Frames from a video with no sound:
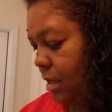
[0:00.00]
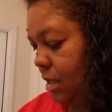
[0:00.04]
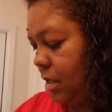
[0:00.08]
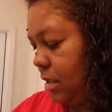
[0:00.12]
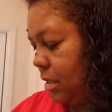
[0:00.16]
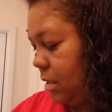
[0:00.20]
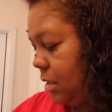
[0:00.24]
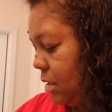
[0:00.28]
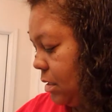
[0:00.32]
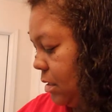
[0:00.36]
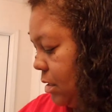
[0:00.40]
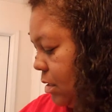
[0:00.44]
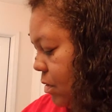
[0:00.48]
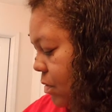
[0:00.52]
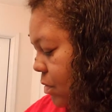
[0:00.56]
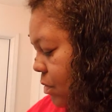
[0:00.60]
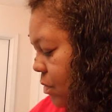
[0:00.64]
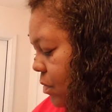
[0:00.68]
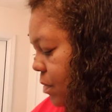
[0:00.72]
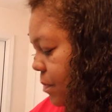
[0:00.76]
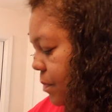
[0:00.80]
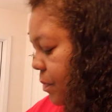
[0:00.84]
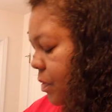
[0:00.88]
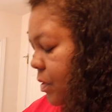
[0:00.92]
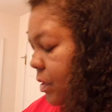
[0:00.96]

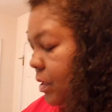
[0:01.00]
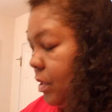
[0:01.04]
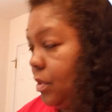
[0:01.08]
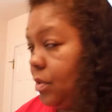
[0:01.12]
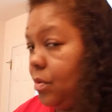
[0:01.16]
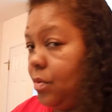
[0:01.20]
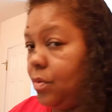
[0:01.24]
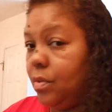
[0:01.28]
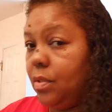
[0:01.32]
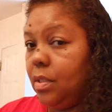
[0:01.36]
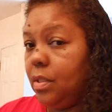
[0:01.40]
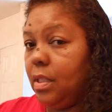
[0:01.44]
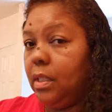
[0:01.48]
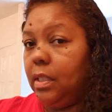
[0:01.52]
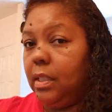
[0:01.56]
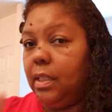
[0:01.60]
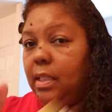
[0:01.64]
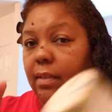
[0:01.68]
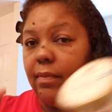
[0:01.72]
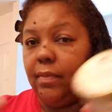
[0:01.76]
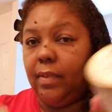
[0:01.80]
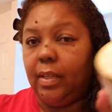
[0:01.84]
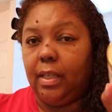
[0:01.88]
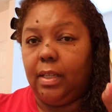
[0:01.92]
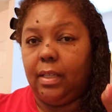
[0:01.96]
So I'm going to use the
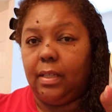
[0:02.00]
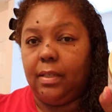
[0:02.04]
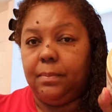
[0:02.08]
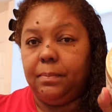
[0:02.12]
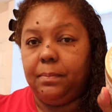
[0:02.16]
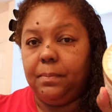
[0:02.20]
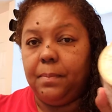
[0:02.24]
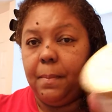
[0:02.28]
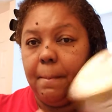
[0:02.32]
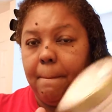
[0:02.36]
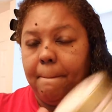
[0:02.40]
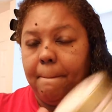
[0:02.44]
leave-in.